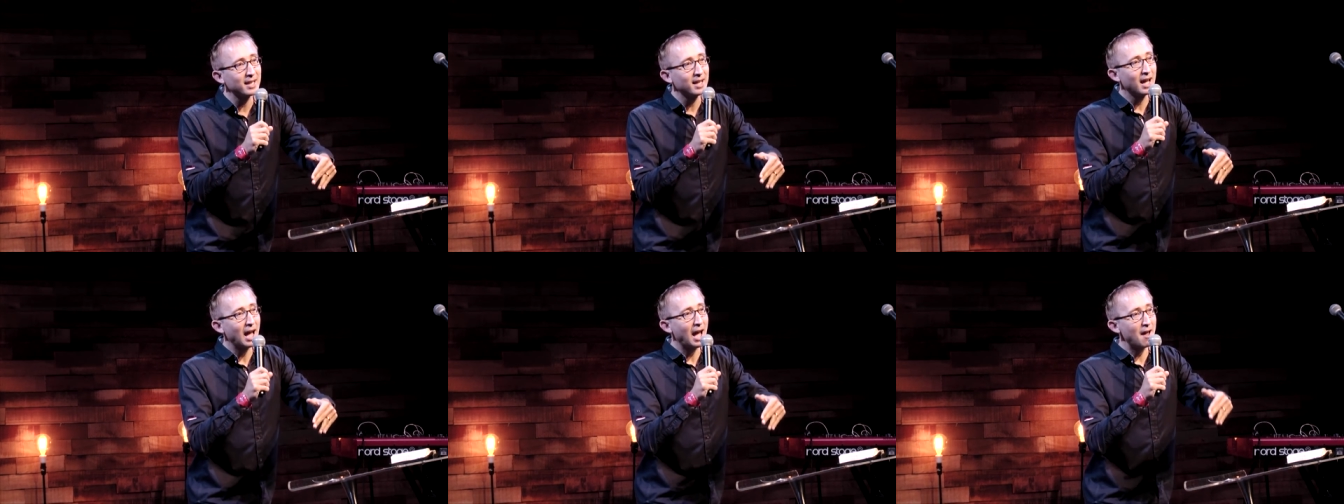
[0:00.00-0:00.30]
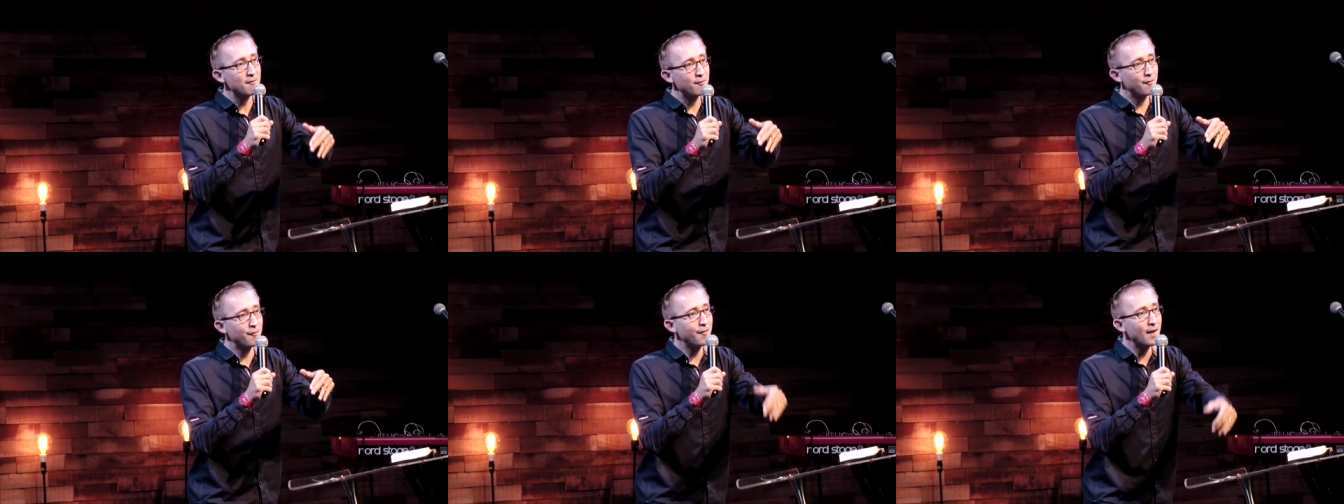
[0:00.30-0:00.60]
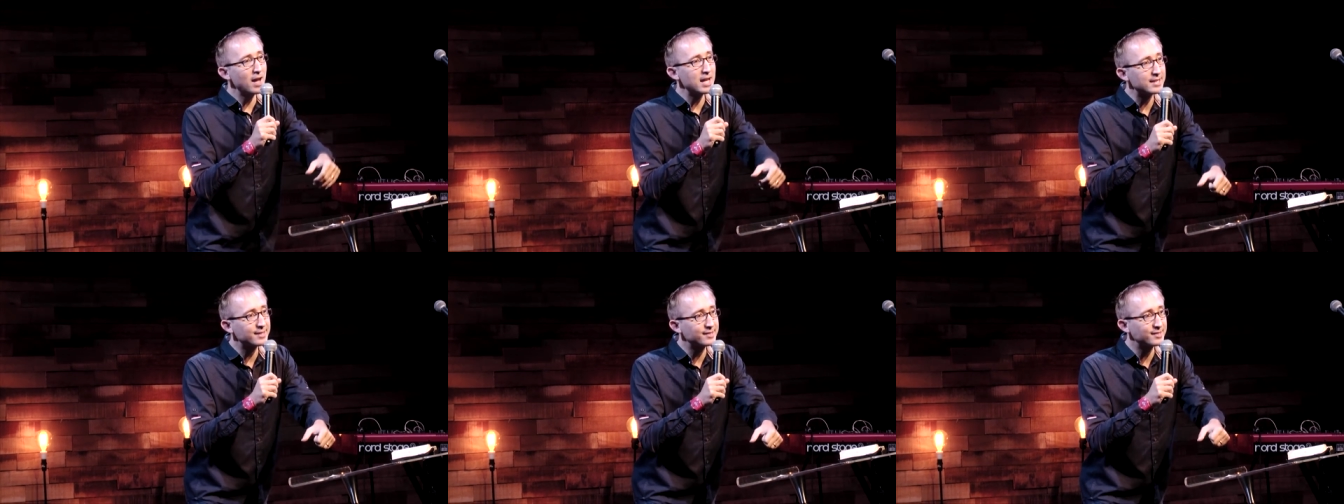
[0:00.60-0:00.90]
and
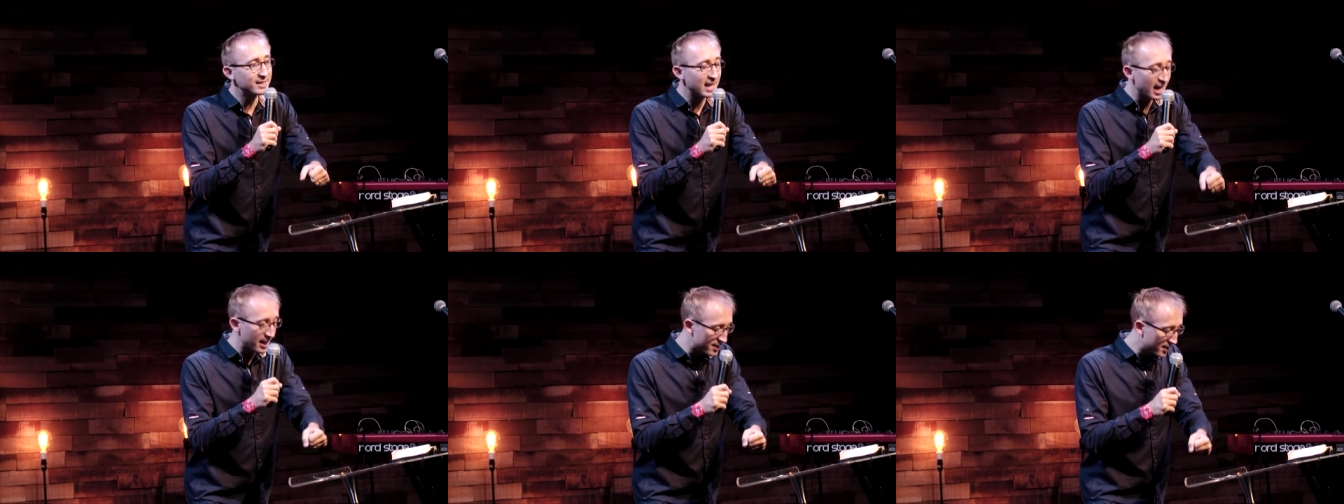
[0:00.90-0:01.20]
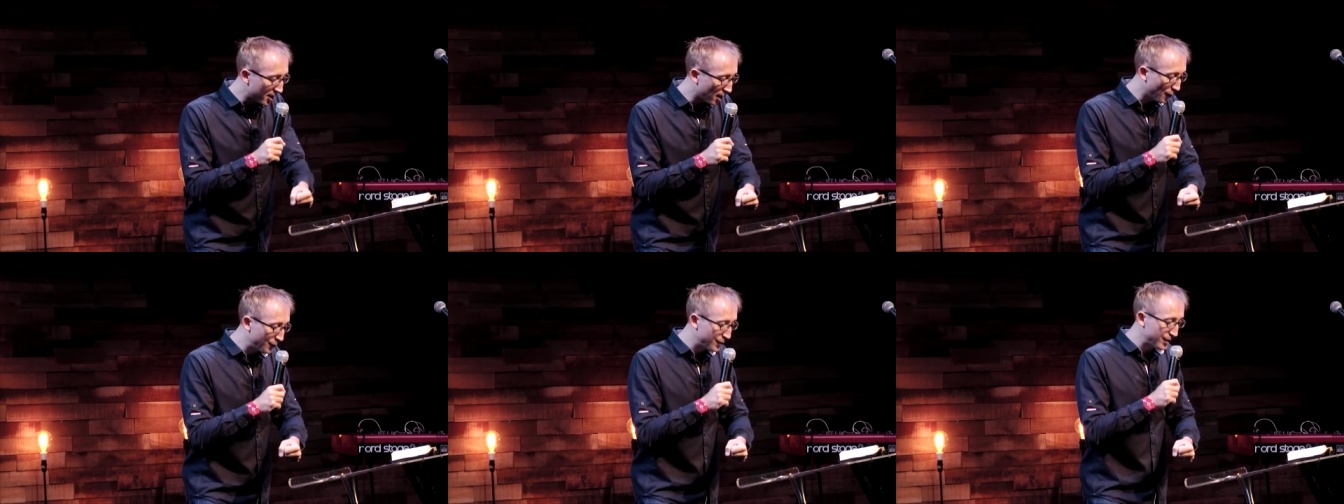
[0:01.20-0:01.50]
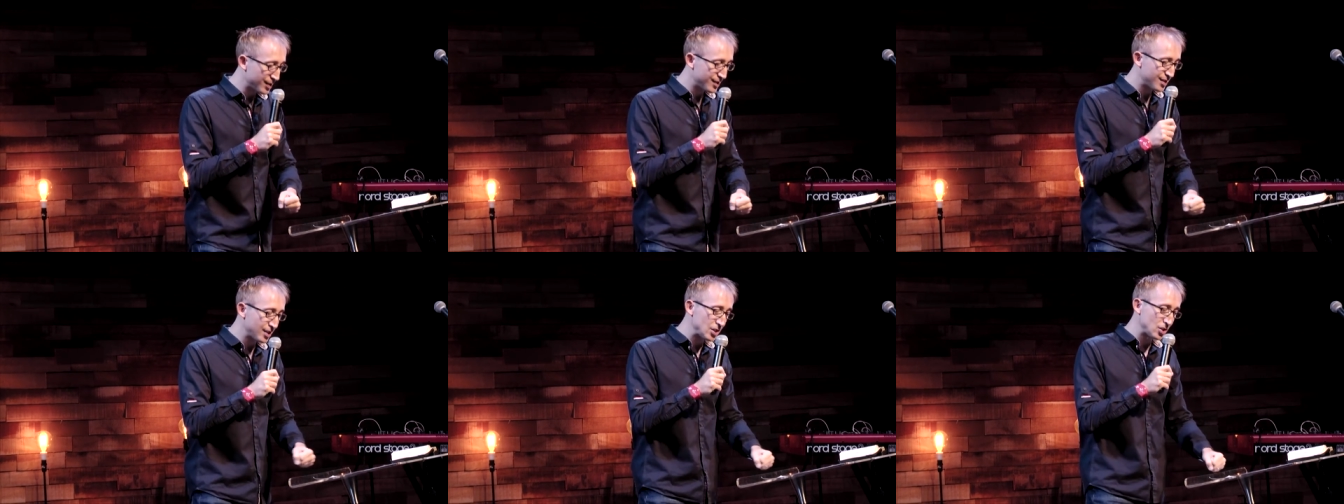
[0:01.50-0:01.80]
face that tough
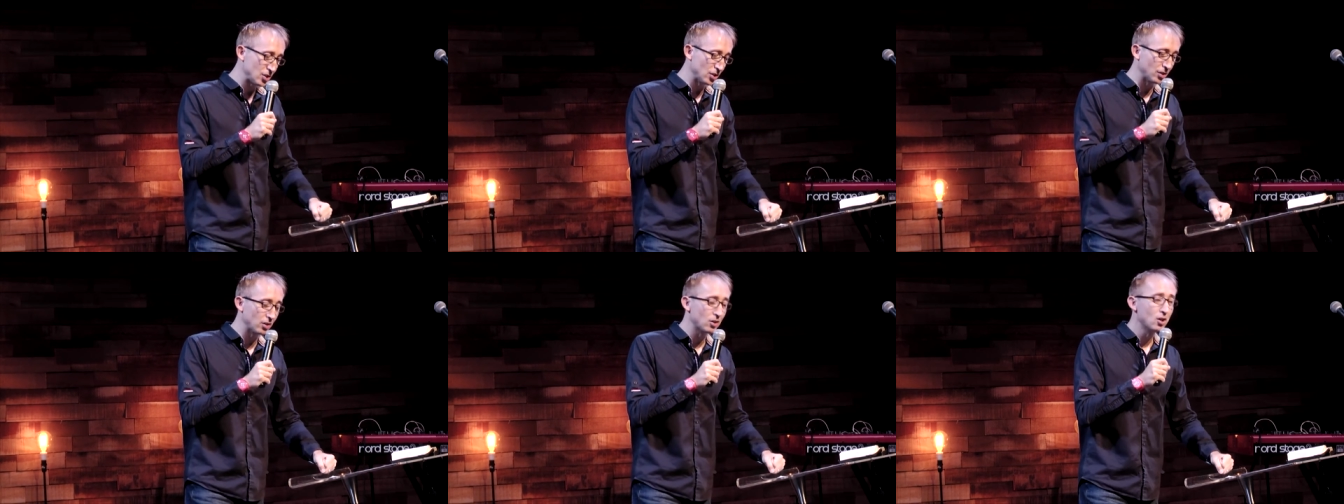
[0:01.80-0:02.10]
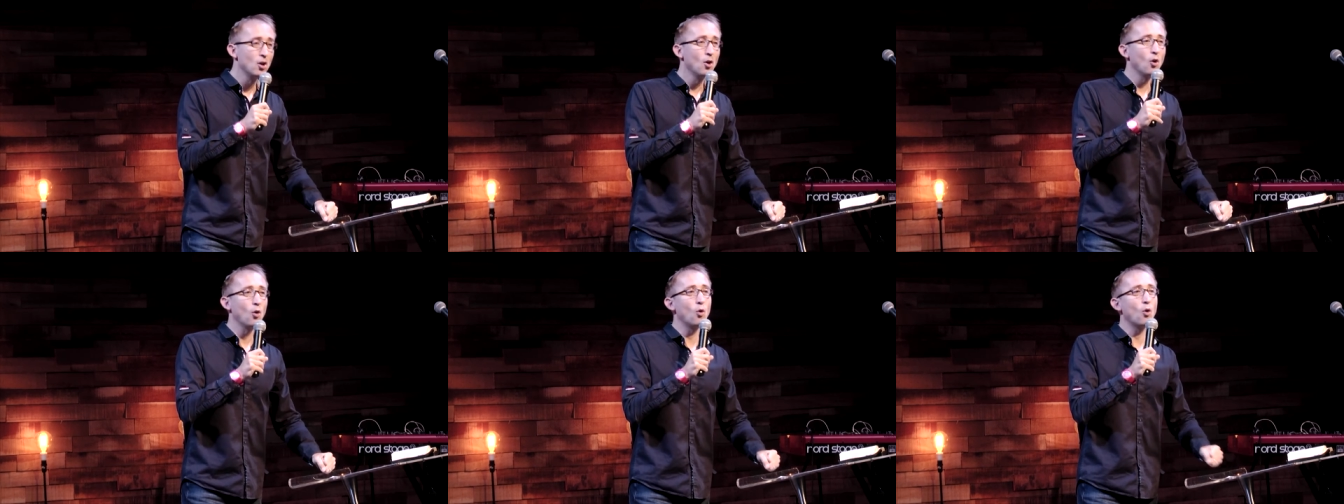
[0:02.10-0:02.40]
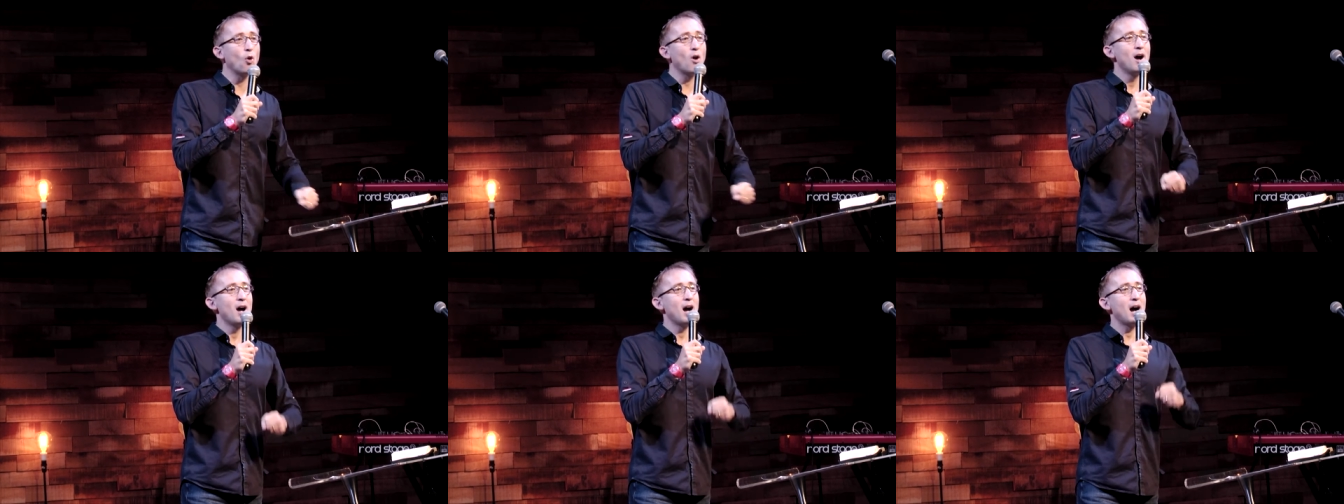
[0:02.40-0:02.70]
decision,
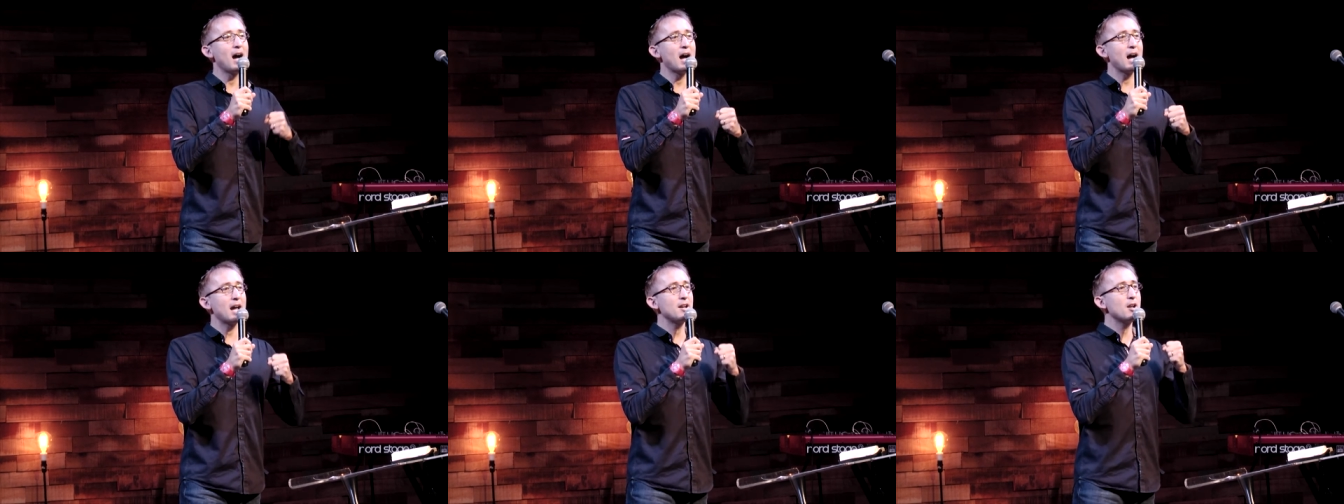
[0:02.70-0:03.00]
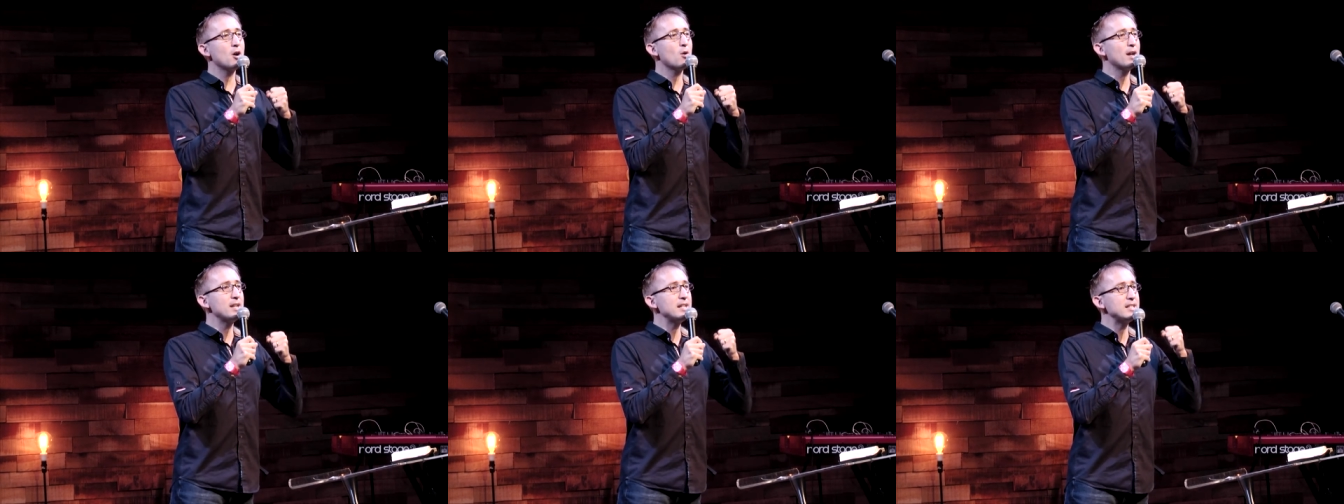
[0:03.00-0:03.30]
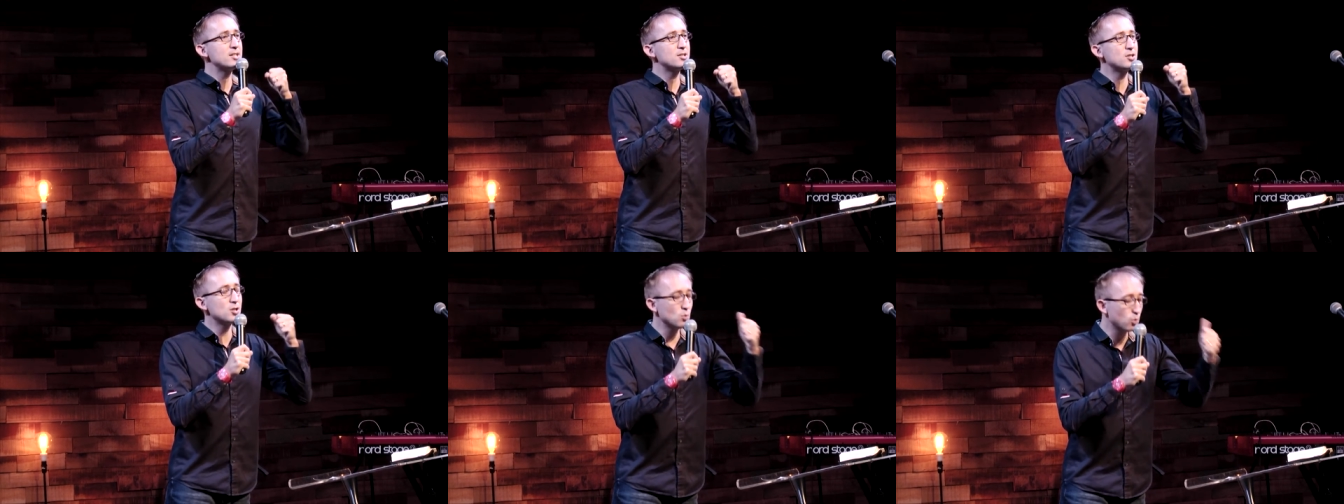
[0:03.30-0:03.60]
or I know I need to
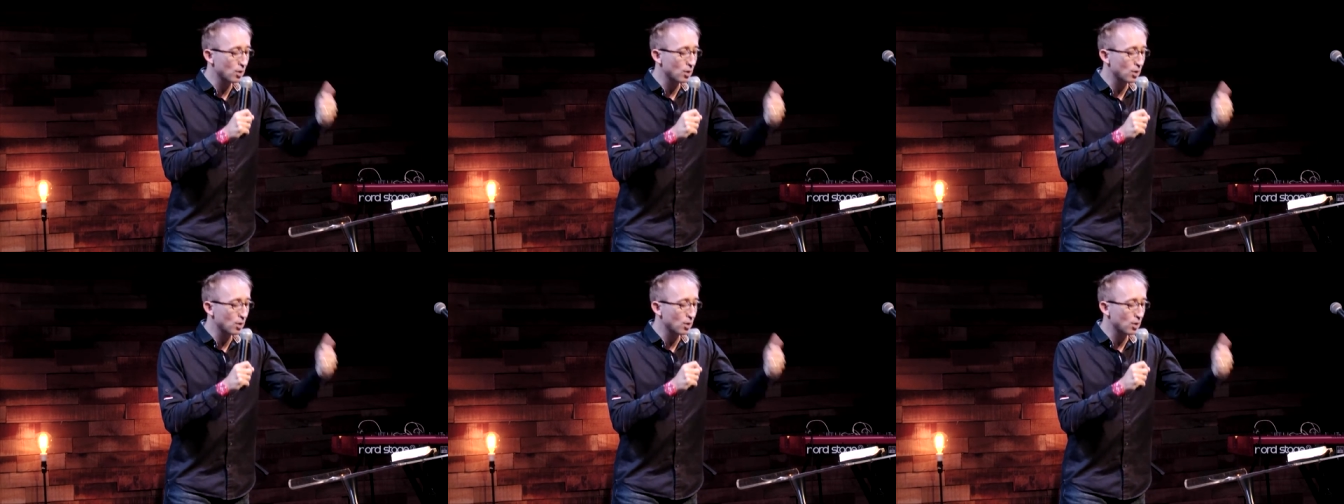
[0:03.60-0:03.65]
do what